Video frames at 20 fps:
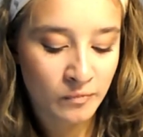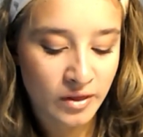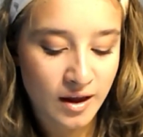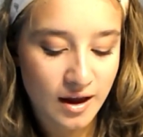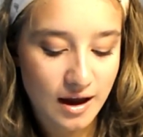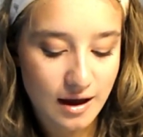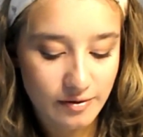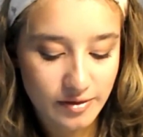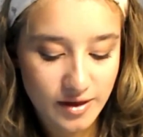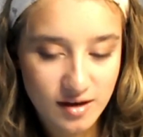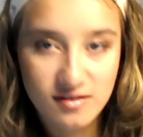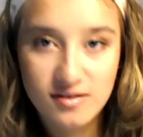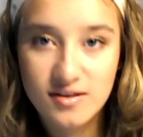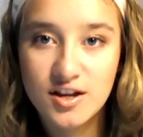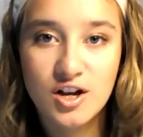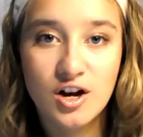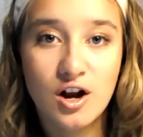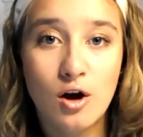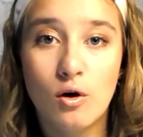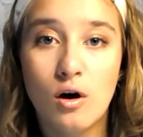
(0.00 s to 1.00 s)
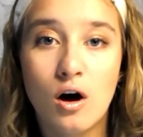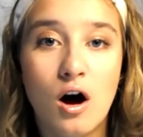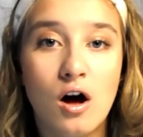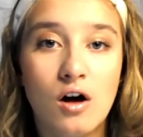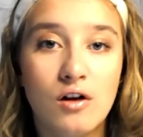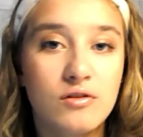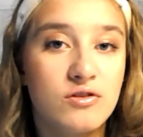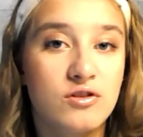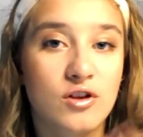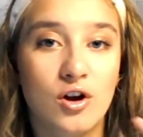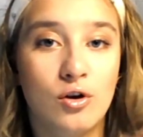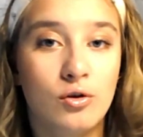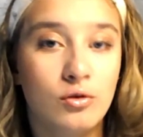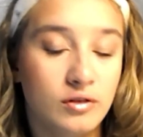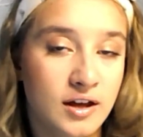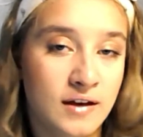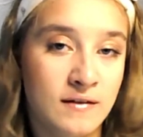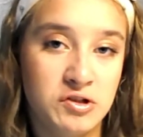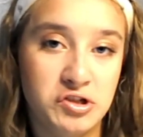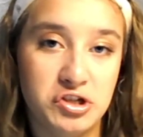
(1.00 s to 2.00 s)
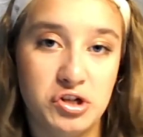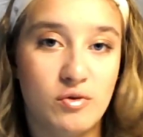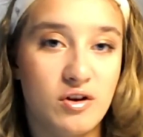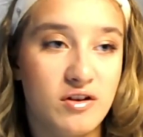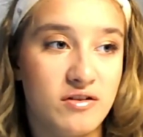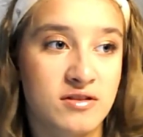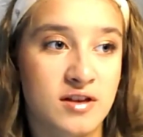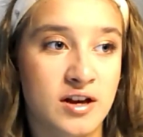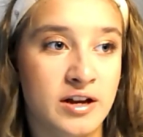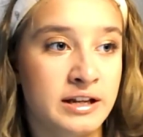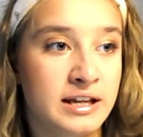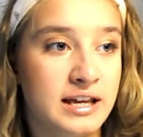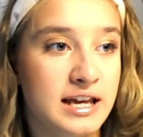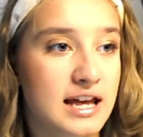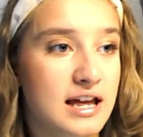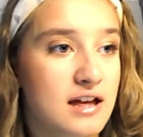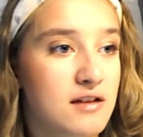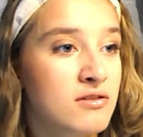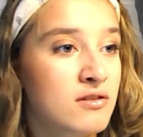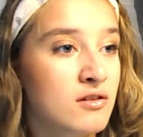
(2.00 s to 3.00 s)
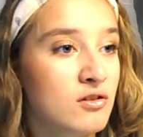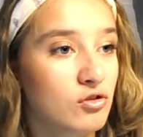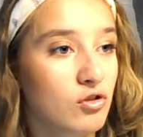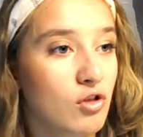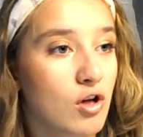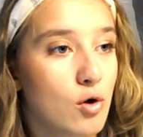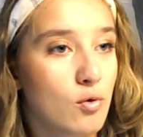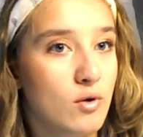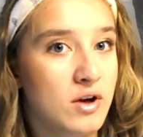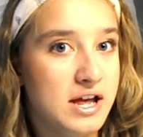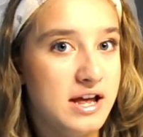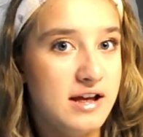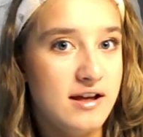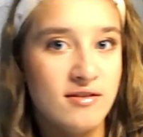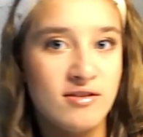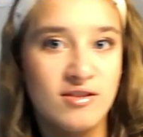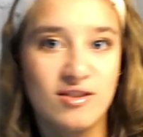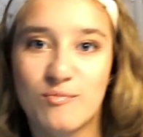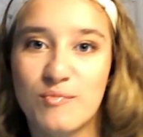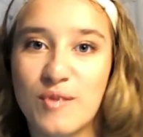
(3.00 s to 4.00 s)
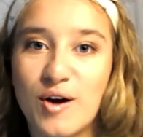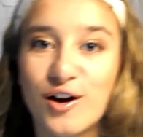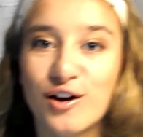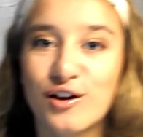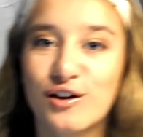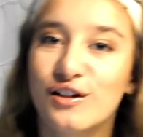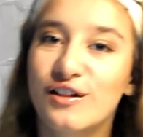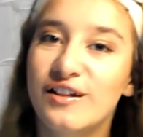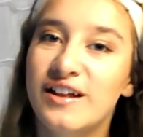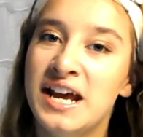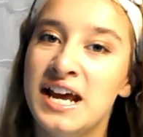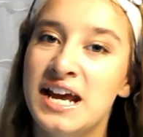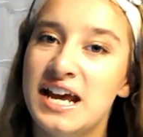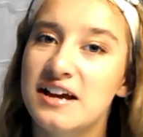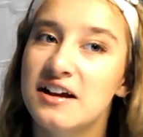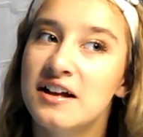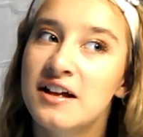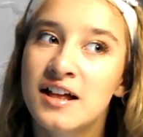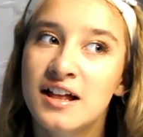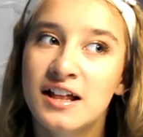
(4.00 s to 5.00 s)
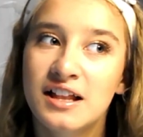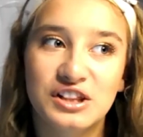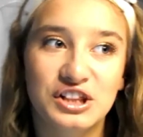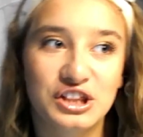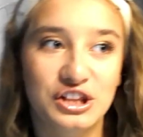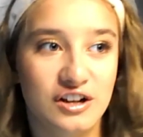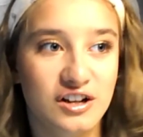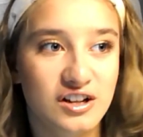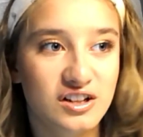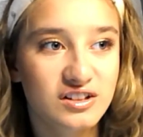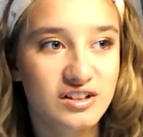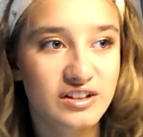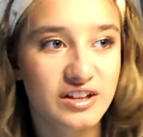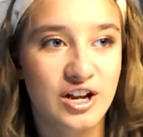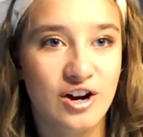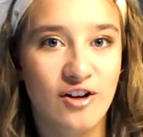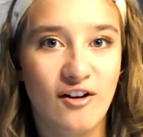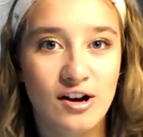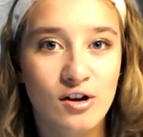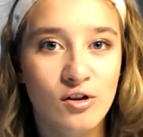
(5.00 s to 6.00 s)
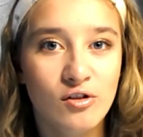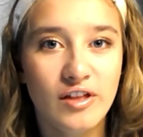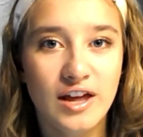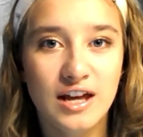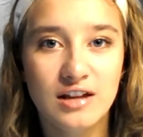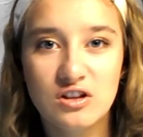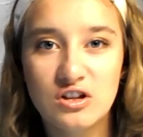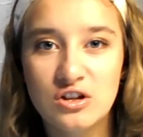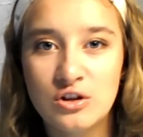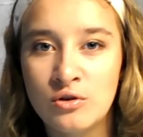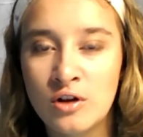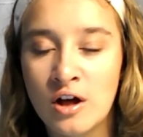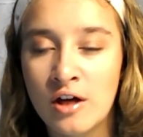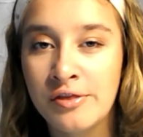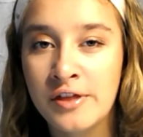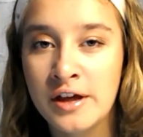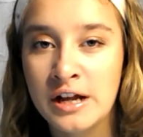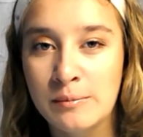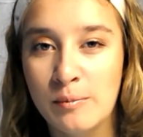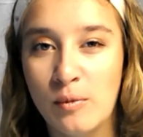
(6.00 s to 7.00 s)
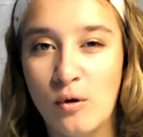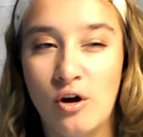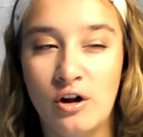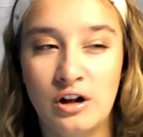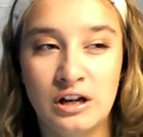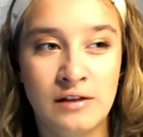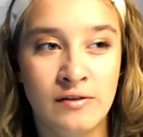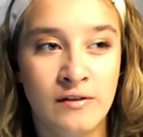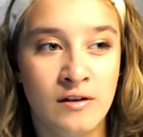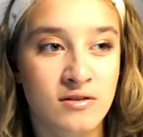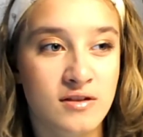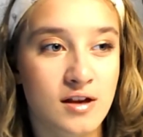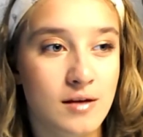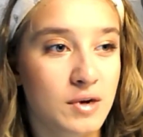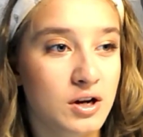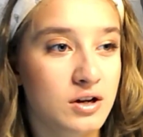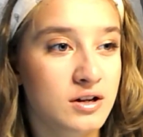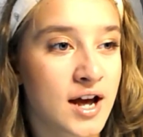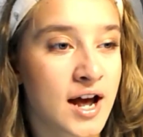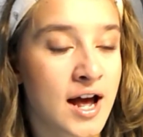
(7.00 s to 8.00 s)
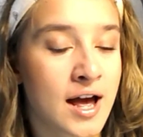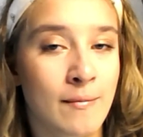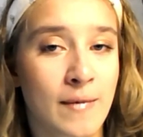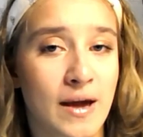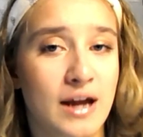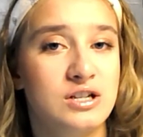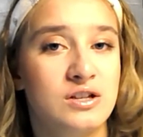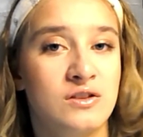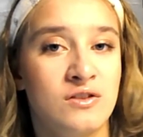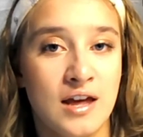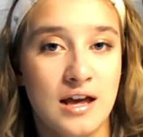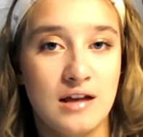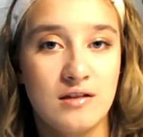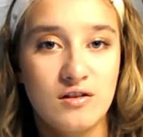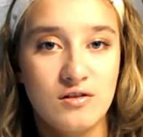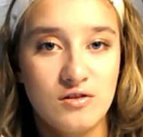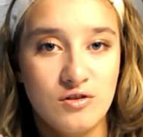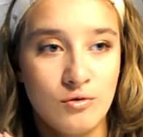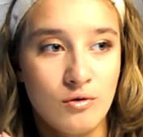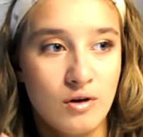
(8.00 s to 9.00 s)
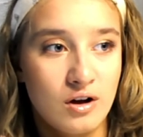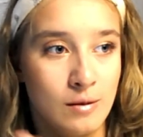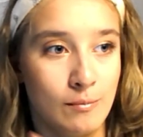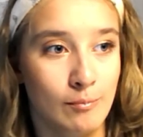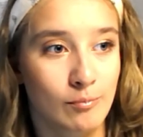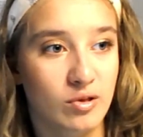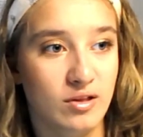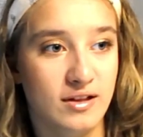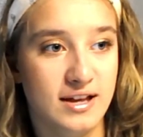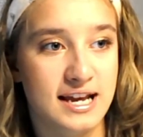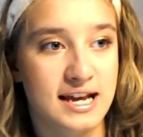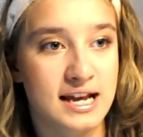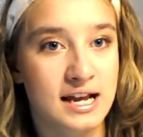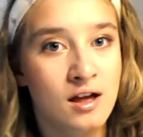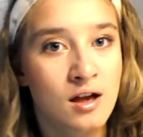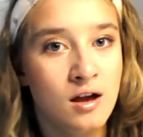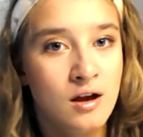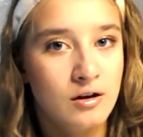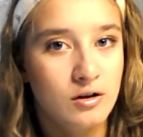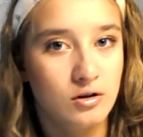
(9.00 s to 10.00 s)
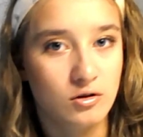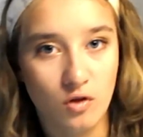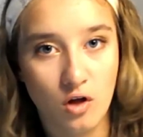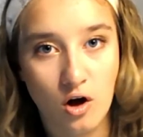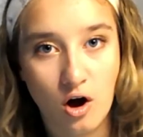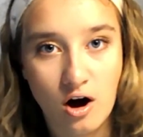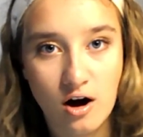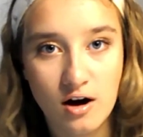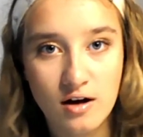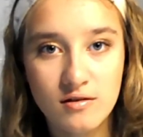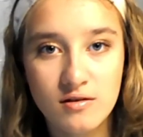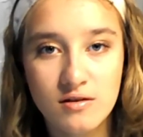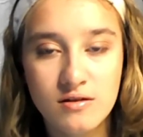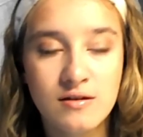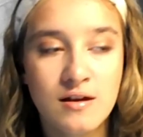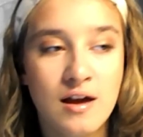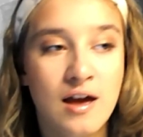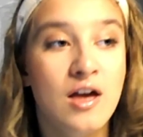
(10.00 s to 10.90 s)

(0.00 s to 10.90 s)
And this, also gives you a sun-kissed, glowy, sparkly look. I don't like to do nothing bold in the summertime. I just like to do a complete gloss.